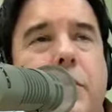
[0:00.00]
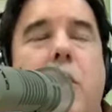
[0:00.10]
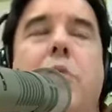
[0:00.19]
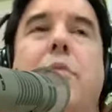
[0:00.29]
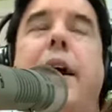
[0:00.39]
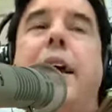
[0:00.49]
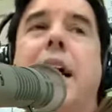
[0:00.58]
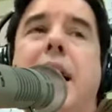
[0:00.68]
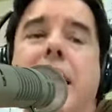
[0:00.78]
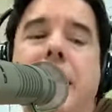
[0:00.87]
Oh my
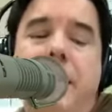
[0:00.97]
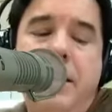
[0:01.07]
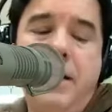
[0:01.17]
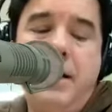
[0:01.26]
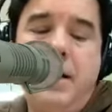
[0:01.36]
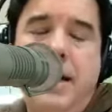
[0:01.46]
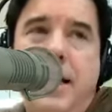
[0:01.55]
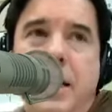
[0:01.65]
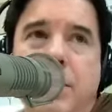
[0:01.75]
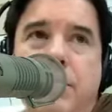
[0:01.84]
God.
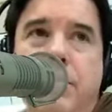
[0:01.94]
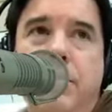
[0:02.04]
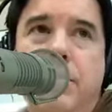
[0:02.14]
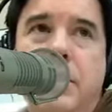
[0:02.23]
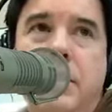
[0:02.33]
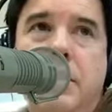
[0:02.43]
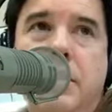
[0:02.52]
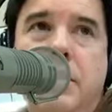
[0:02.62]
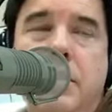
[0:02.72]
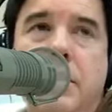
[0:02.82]
Oh
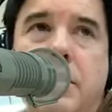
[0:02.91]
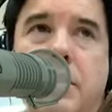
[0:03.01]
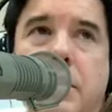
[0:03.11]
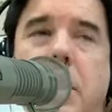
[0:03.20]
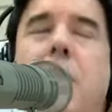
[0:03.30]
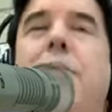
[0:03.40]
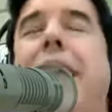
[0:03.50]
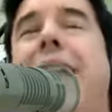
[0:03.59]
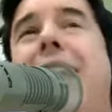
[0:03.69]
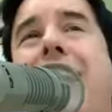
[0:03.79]
my
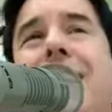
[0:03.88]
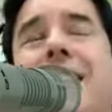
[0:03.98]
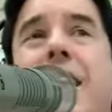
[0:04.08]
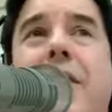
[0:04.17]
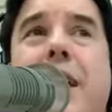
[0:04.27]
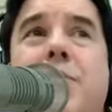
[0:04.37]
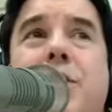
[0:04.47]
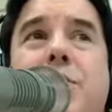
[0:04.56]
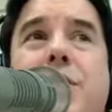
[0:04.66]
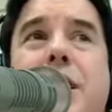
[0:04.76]
God, Terry, I'm
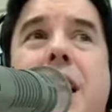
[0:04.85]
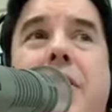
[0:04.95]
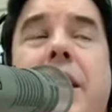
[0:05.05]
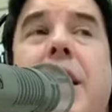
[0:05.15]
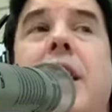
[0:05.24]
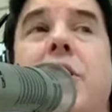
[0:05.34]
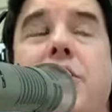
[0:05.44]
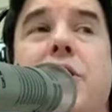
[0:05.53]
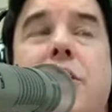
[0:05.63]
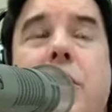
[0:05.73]
so sorry.
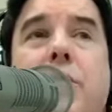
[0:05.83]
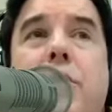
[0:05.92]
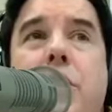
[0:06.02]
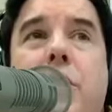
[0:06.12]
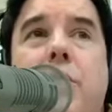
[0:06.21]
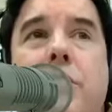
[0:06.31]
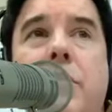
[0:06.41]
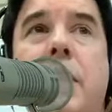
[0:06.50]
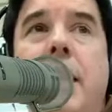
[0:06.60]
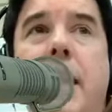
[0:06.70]
Just no.
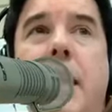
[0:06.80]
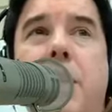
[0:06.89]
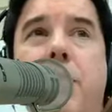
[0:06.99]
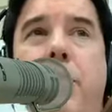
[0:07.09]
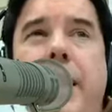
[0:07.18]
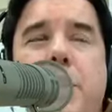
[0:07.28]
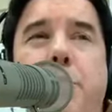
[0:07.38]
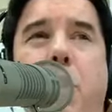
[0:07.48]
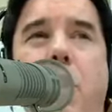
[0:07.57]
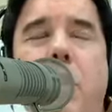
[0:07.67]
Where does
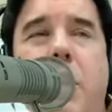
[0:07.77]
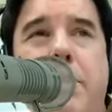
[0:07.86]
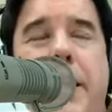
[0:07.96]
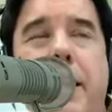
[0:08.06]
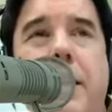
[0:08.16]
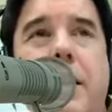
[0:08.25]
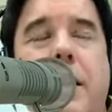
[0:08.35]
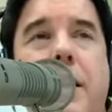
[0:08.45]
Paul come in?